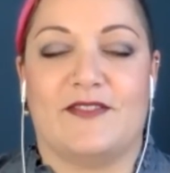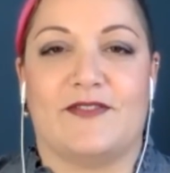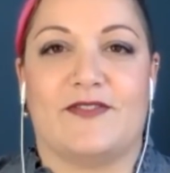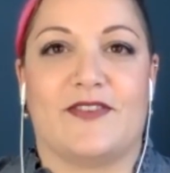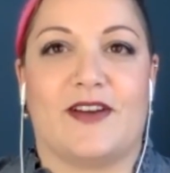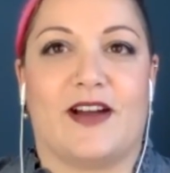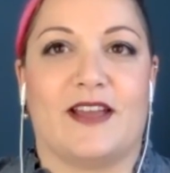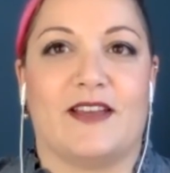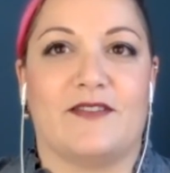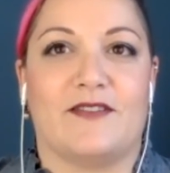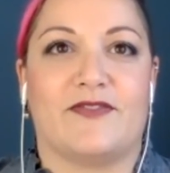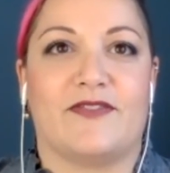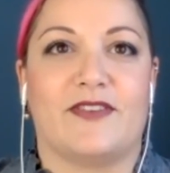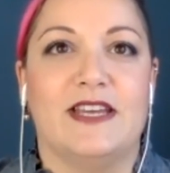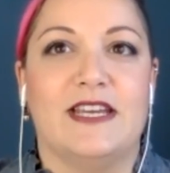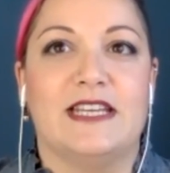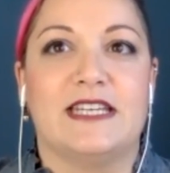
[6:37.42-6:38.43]
I've
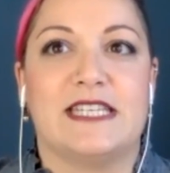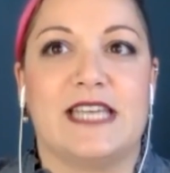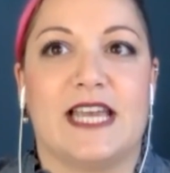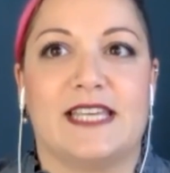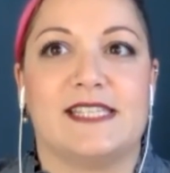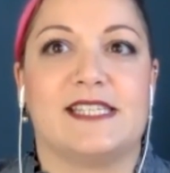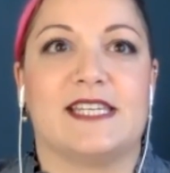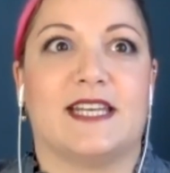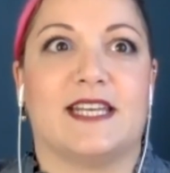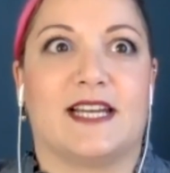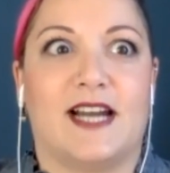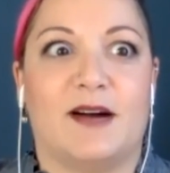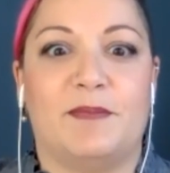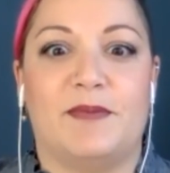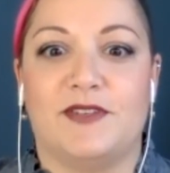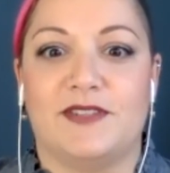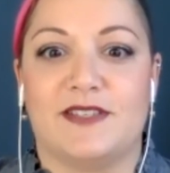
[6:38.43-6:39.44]
tested a
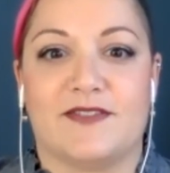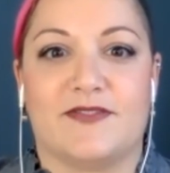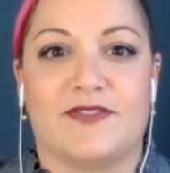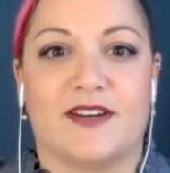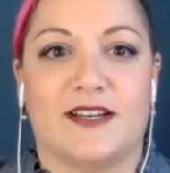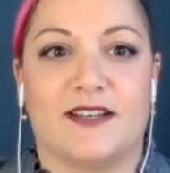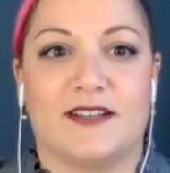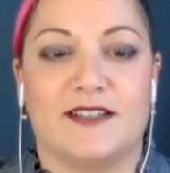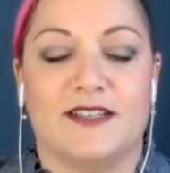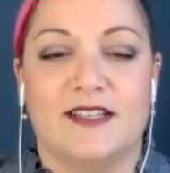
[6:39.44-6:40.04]
couple different